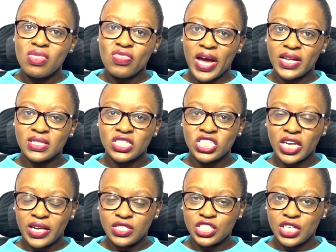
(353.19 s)
that's
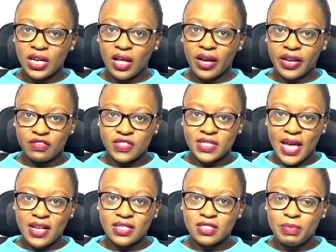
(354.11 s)
changing lives,
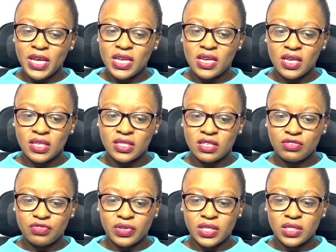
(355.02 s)
that's making a
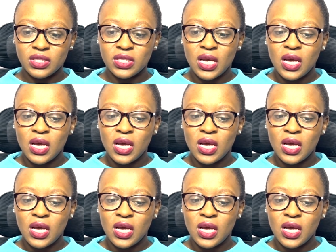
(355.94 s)
difference.